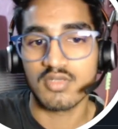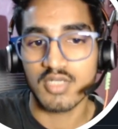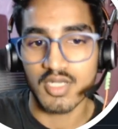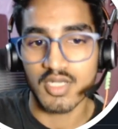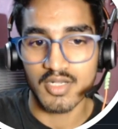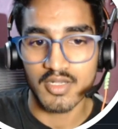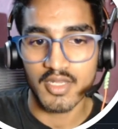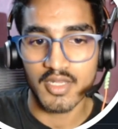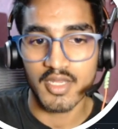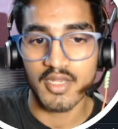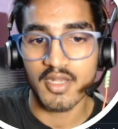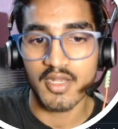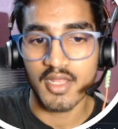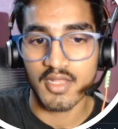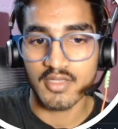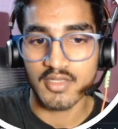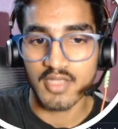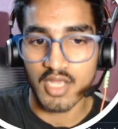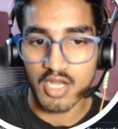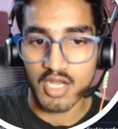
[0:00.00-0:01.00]
contain
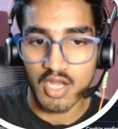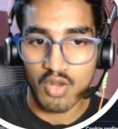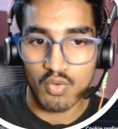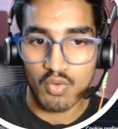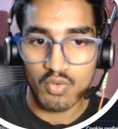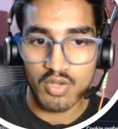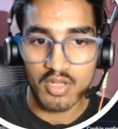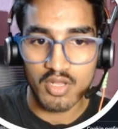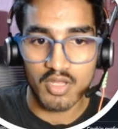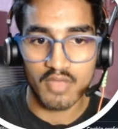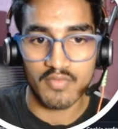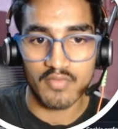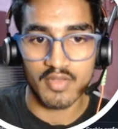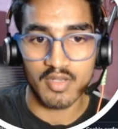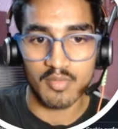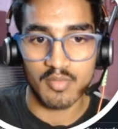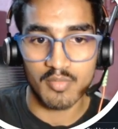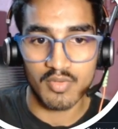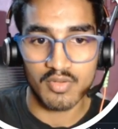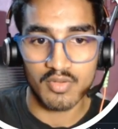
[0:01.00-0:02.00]
and the account
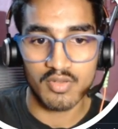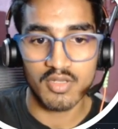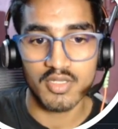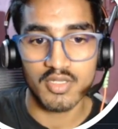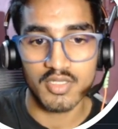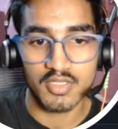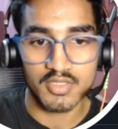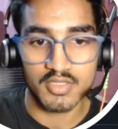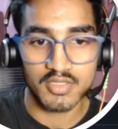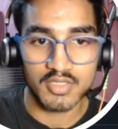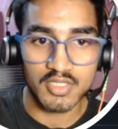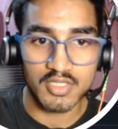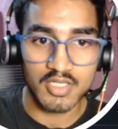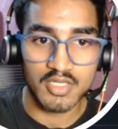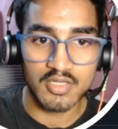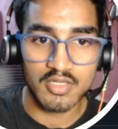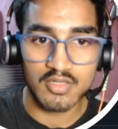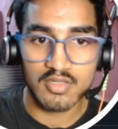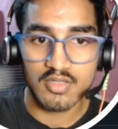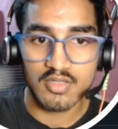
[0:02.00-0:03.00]
available in
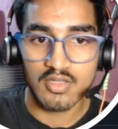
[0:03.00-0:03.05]
the